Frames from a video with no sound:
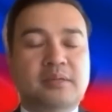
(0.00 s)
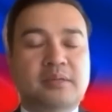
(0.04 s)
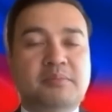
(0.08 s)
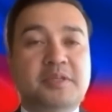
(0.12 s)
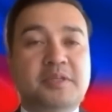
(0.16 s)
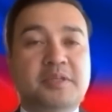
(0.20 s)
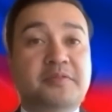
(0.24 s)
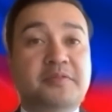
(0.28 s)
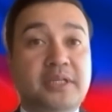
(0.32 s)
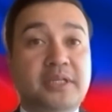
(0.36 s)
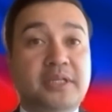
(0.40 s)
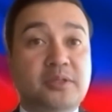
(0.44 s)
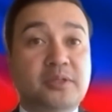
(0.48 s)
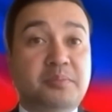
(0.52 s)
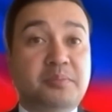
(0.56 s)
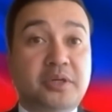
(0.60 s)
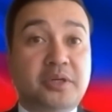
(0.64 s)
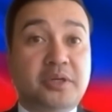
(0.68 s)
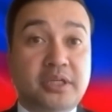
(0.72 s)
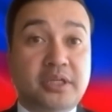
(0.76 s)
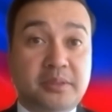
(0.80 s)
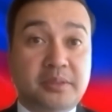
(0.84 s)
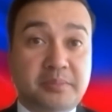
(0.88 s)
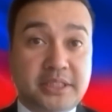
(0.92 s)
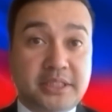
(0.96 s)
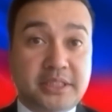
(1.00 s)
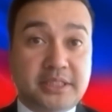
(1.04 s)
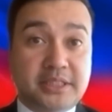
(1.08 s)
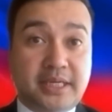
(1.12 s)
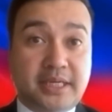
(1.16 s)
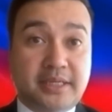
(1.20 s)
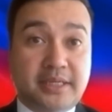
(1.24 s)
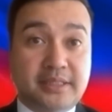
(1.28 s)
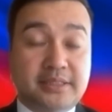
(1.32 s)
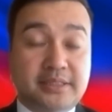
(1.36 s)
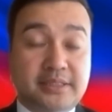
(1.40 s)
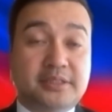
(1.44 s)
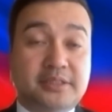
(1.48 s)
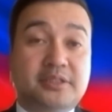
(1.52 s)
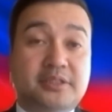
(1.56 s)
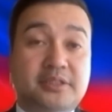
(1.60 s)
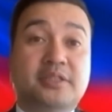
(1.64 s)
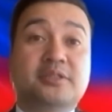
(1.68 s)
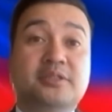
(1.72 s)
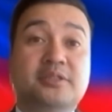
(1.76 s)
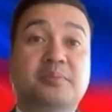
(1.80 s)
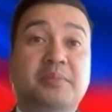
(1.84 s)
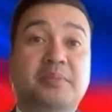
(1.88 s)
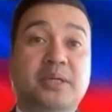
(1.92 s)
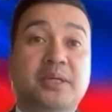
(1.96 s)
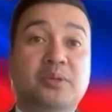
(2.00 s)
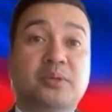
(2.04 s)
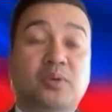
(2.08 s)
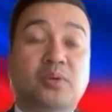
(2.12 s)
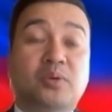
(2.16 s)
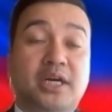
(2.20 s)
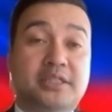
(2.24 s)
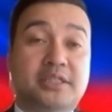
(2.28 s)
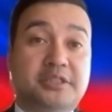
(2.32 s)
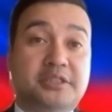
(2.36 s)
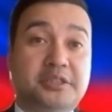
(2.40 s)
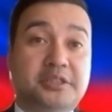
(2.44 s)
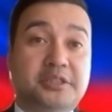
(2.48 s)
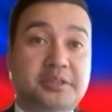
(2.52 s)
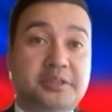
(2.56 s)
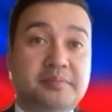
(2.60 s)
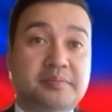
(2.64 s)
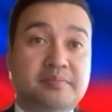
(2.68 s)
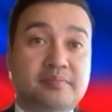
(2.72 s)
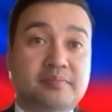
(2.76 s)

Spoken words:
My fellow parliamentarians, under my watch,